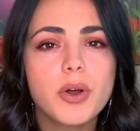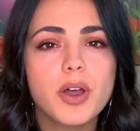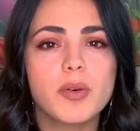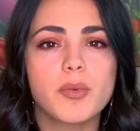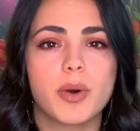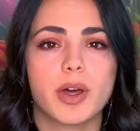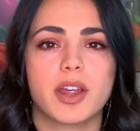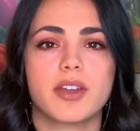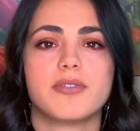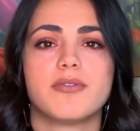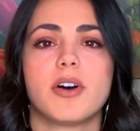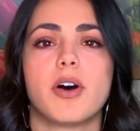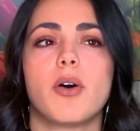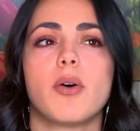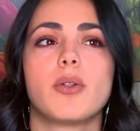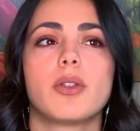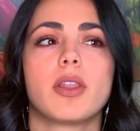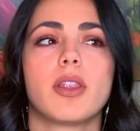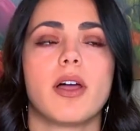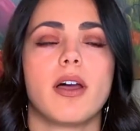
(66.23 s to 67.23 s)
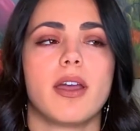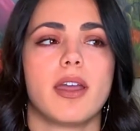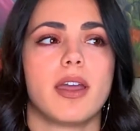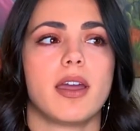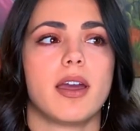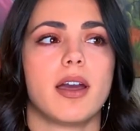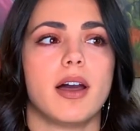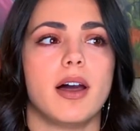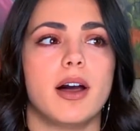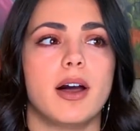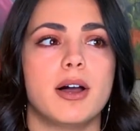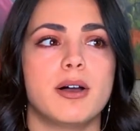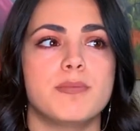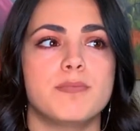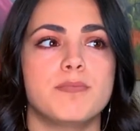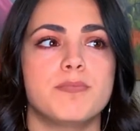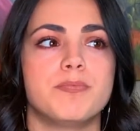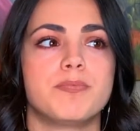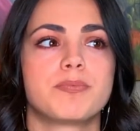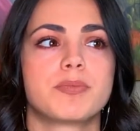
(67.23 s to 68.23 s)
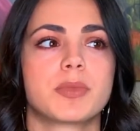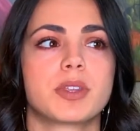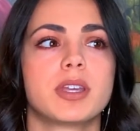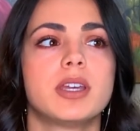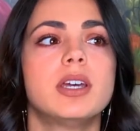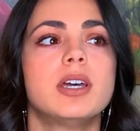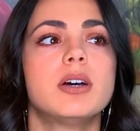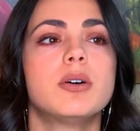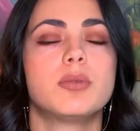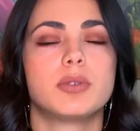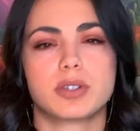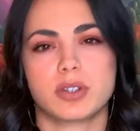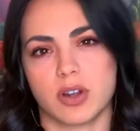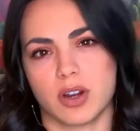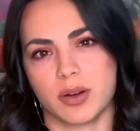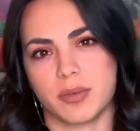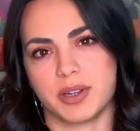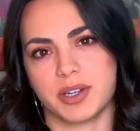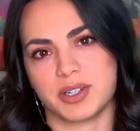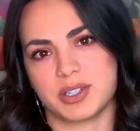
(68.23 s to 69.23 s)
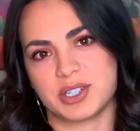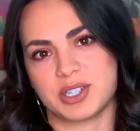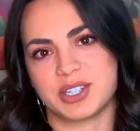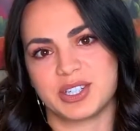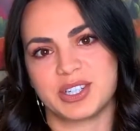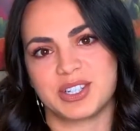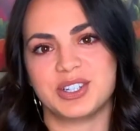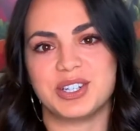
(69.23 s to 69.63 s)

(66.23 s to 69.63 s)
and what I felt like was garbage,